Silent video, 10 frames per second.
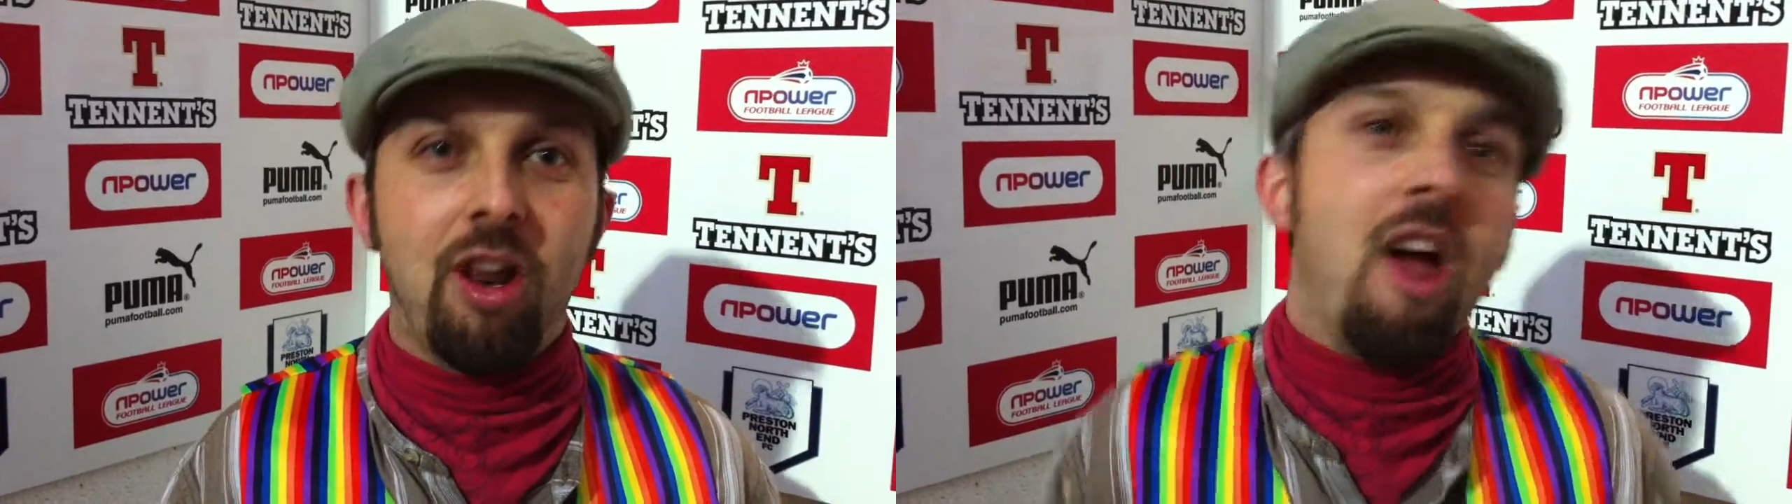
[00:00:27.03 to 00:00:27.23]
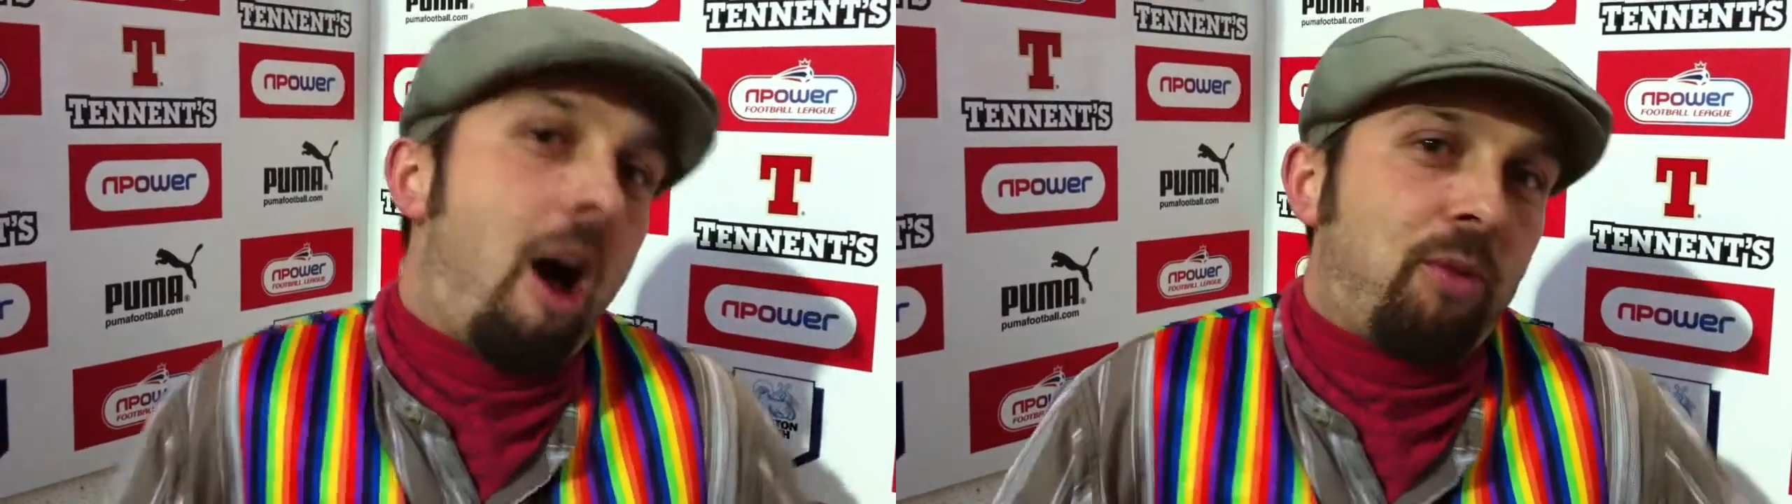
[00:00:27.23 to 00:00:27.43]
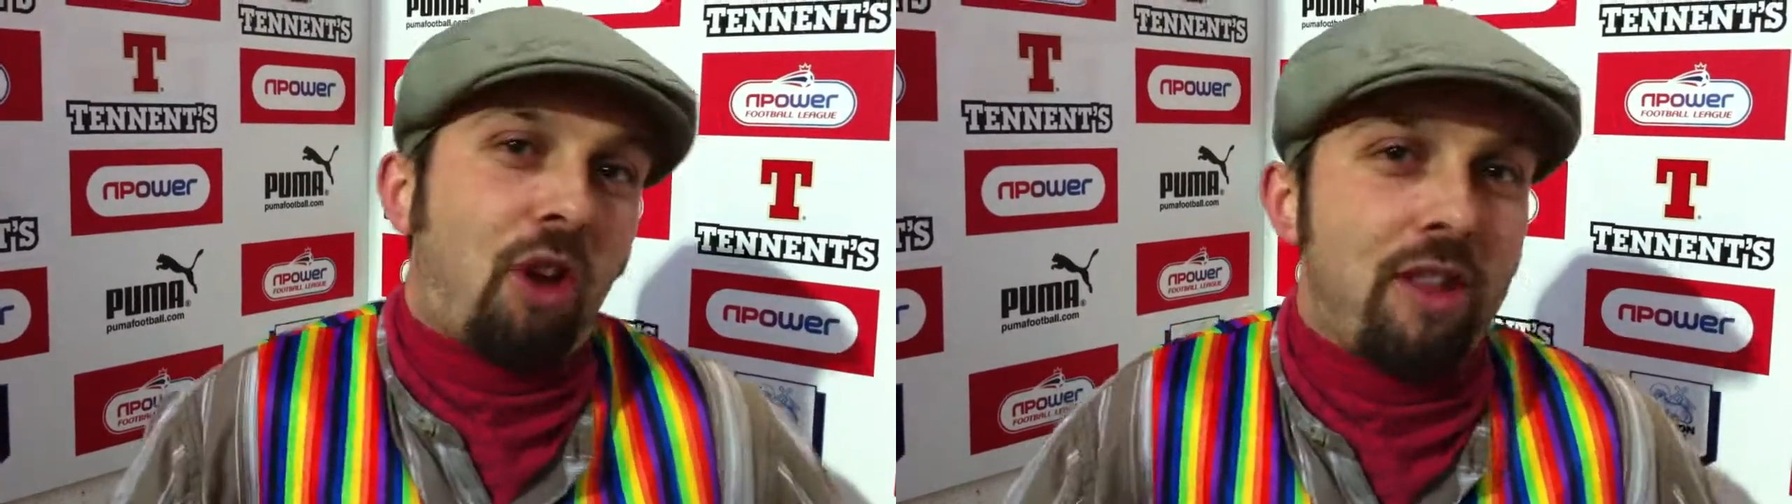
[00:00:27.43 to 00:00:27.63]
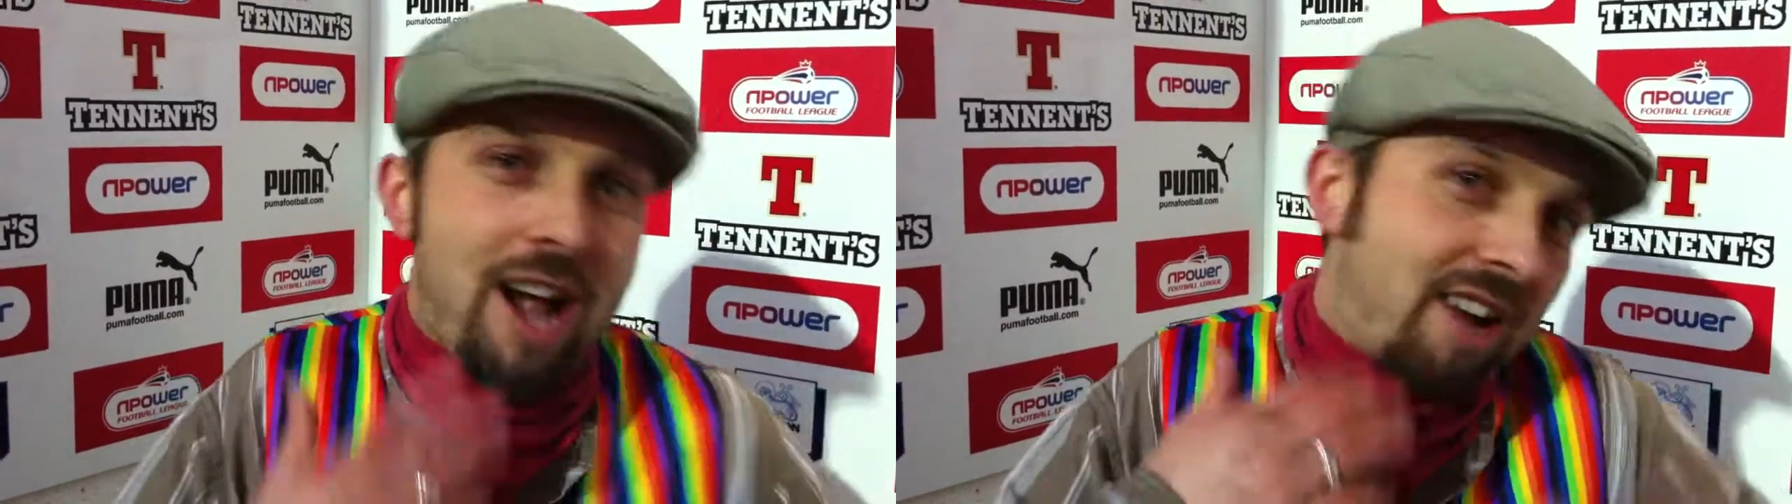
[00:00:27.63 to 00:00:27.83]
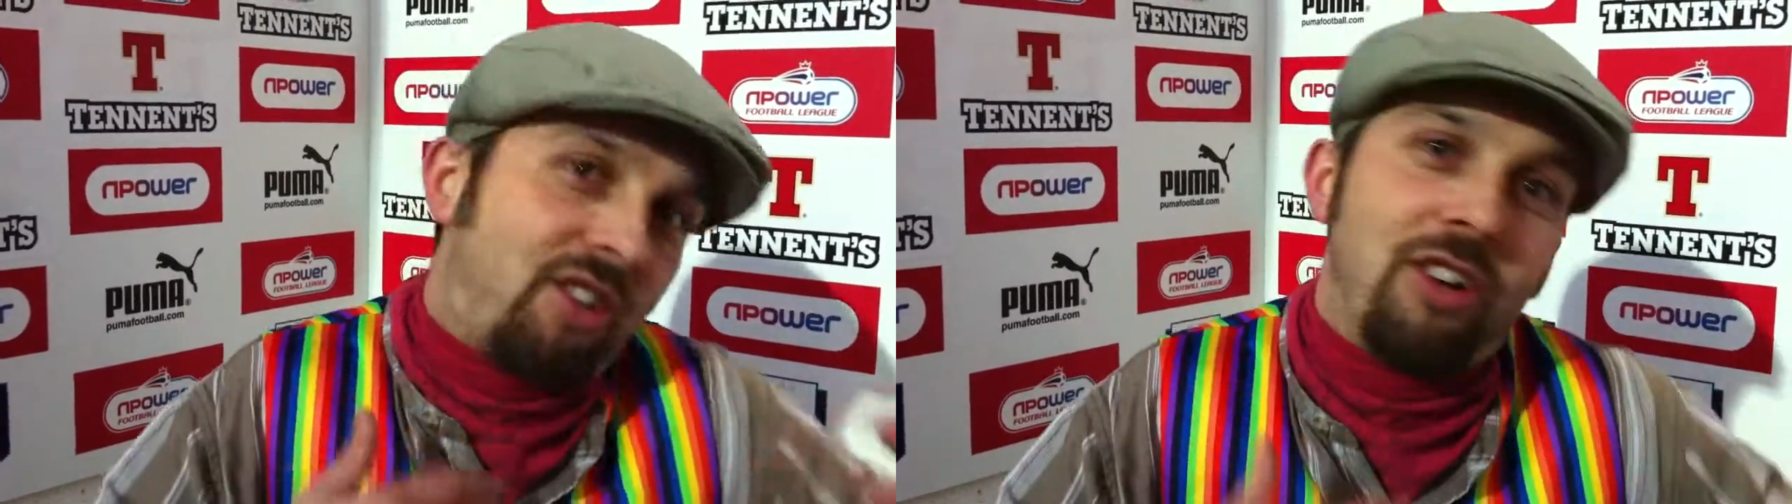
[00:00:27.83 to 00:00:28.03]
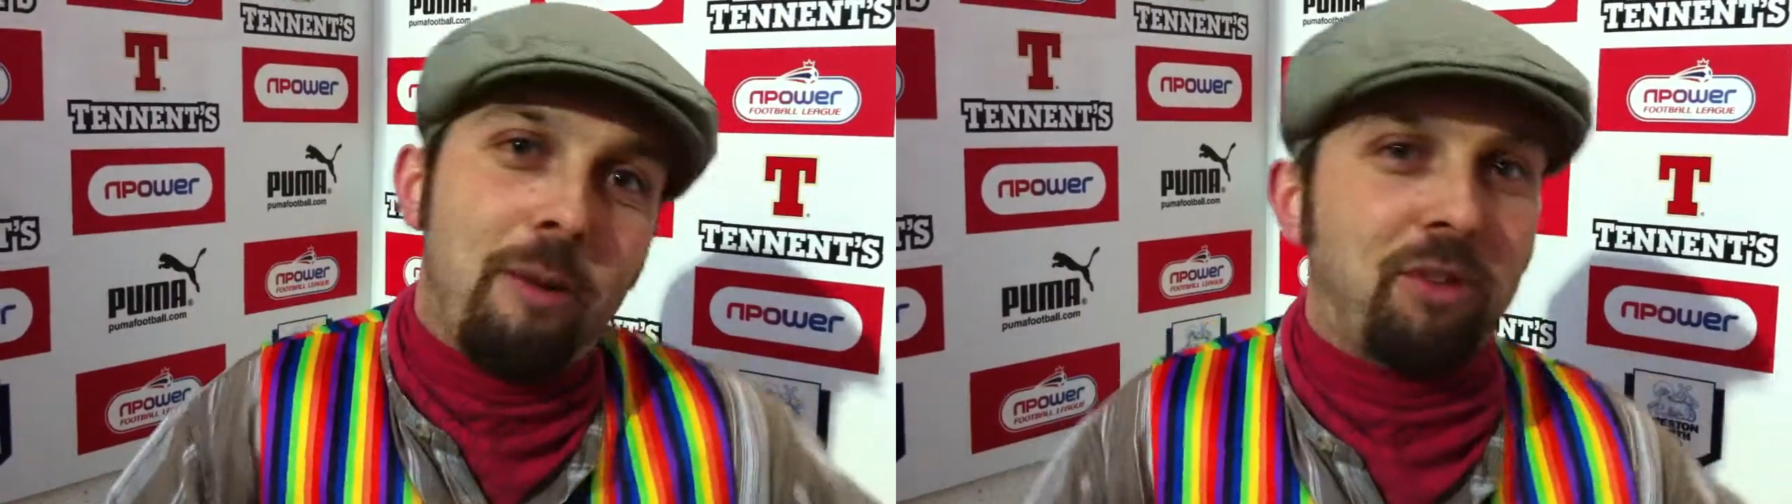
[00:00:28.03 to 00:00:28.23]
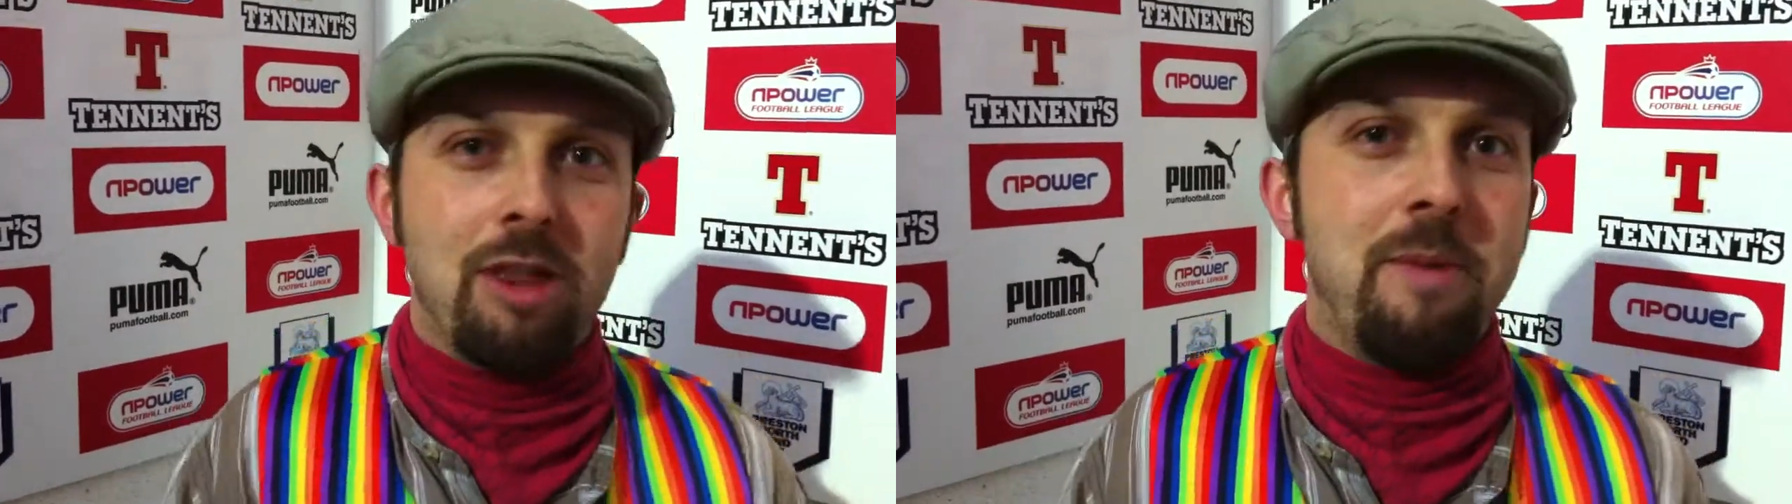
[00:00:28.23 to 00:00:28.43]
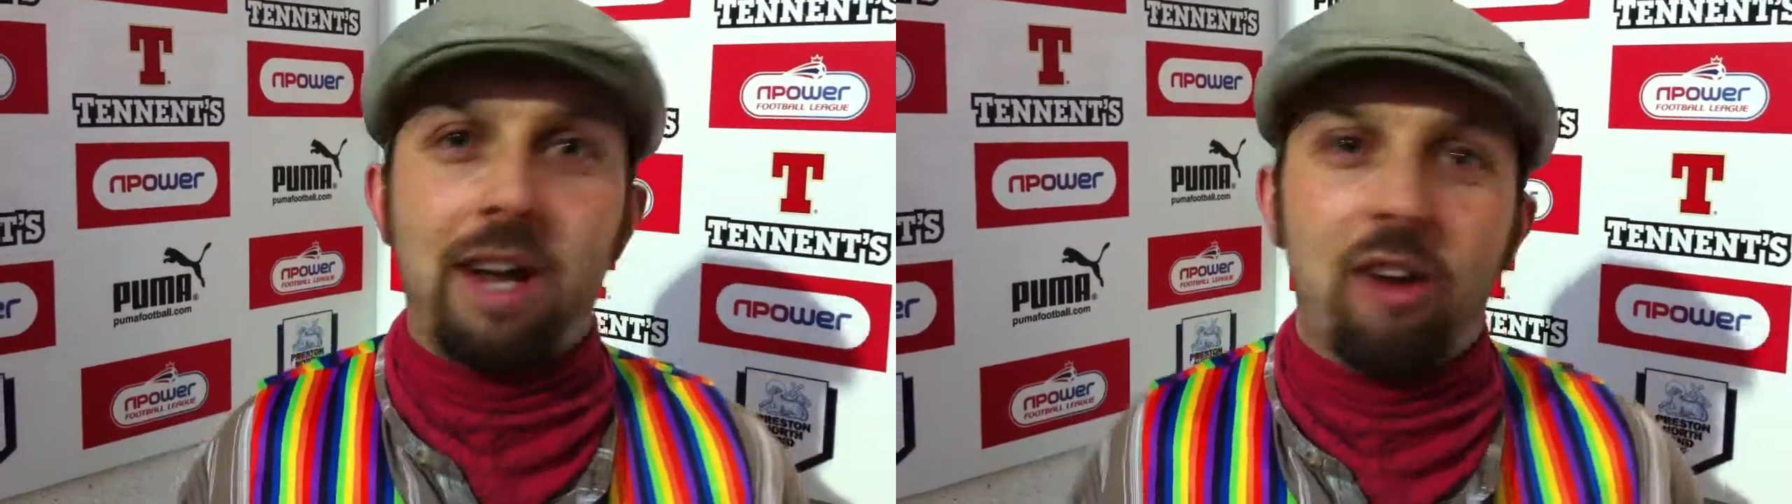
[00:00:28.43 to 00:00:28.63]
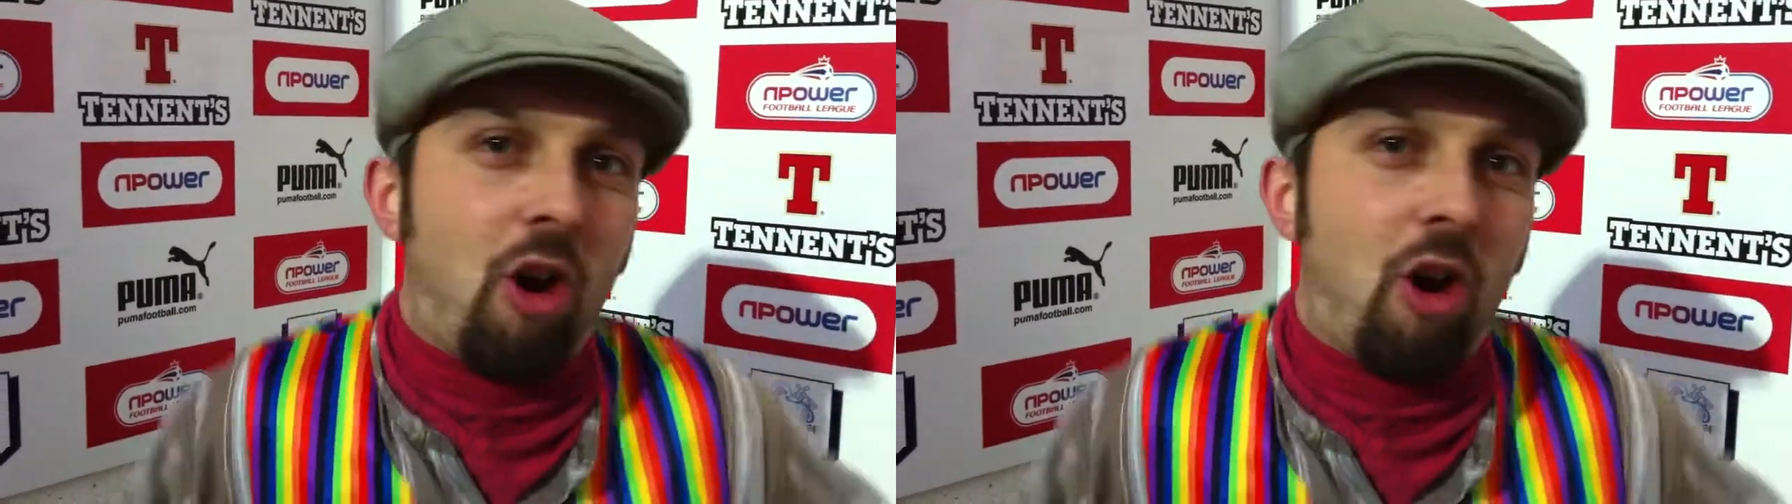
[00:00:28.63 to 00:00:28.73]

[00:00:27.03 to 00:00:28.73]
And I'm sorry the accent dipped in the middle.